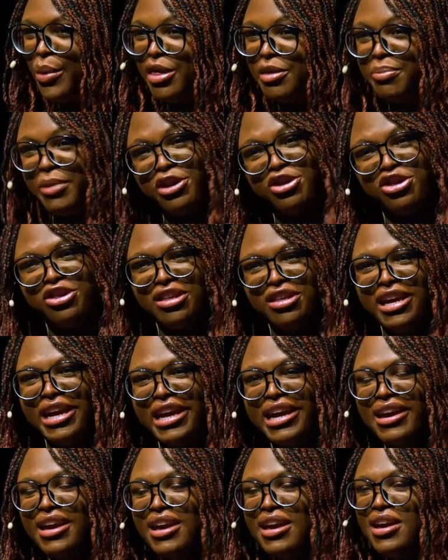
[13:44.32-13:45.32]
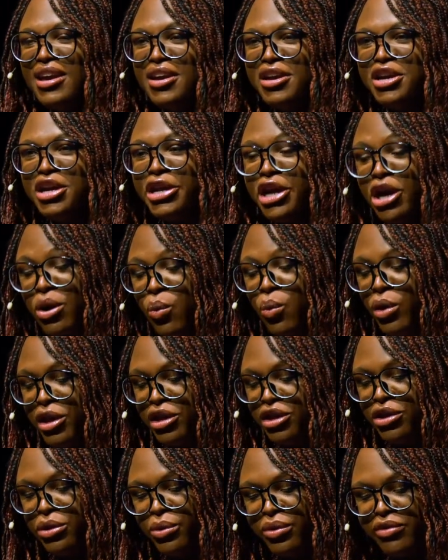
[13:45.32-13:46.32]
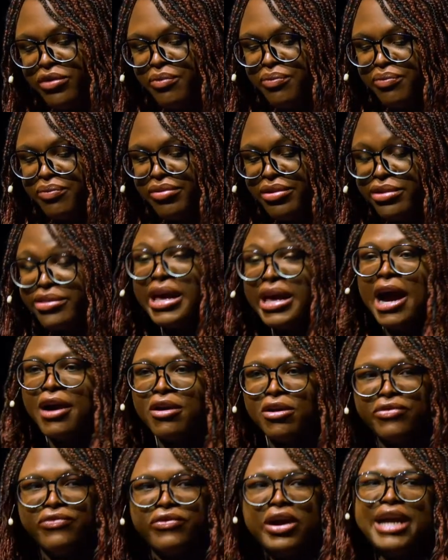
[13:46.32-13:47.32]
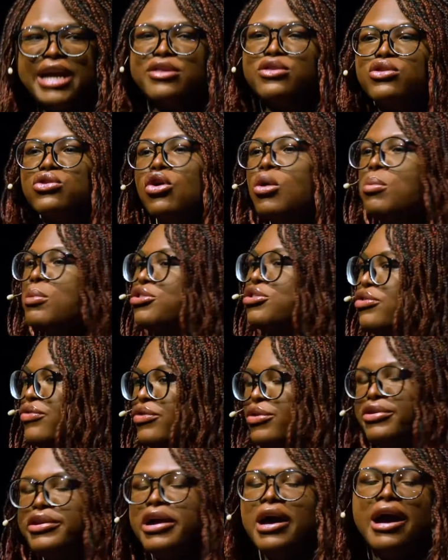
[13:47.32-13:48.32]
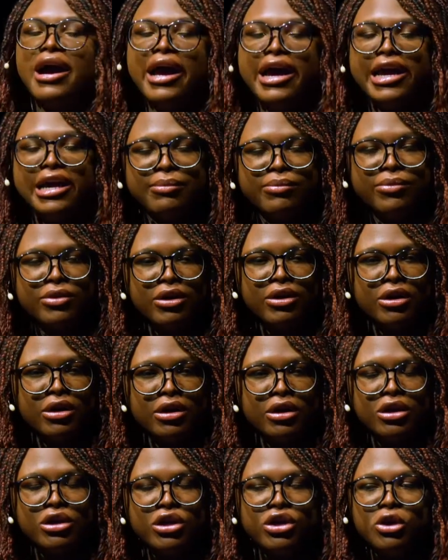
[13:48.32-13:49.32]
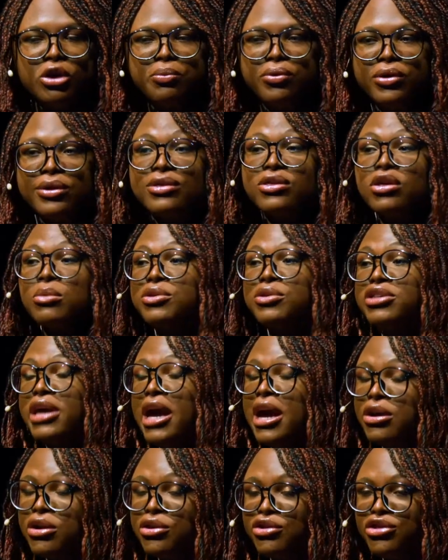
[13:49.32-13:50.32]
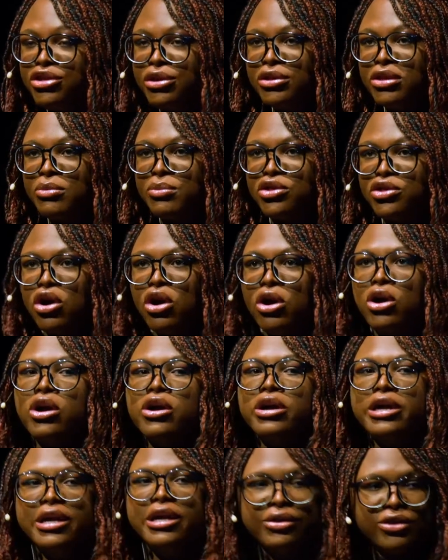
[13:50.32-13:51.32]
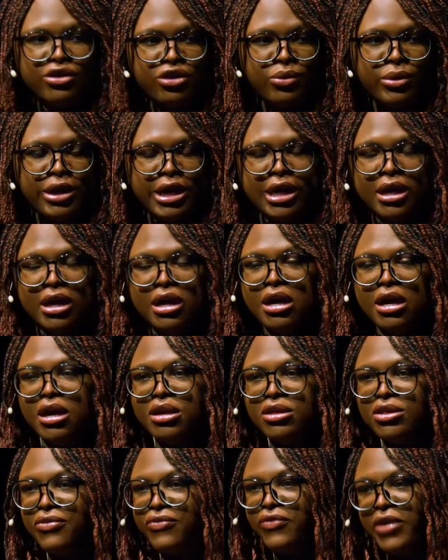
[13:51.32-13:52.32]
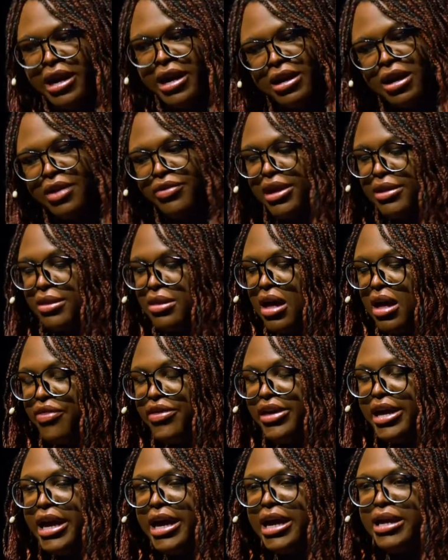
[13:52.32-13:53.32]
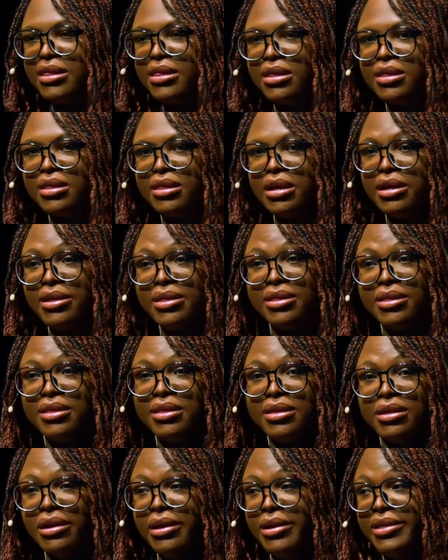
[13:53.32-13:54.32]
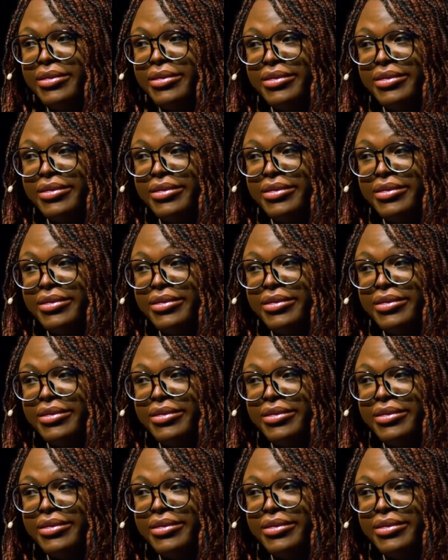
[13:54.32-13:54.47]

especially, you know, when you have sacrificed so much of your time, you know, put so much energy, so much heart into it. To find out that's not the case, it's